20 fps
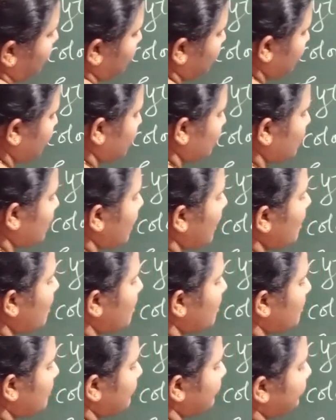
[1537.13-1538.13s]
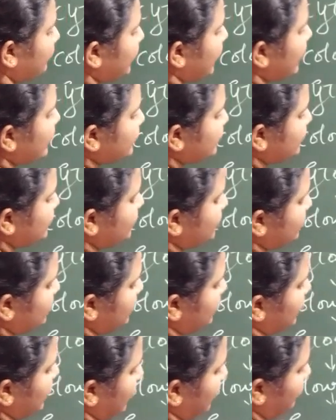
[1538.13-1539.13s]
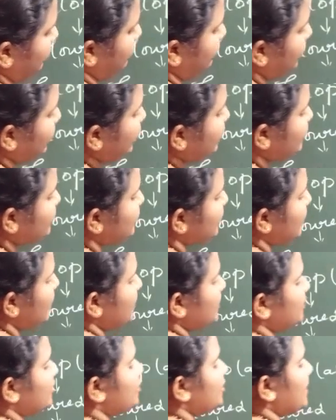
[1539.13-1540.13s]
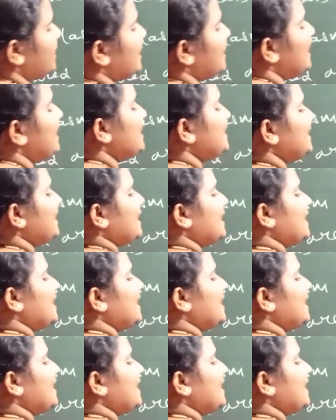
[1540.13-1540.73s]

chloroplast, children. Means generally they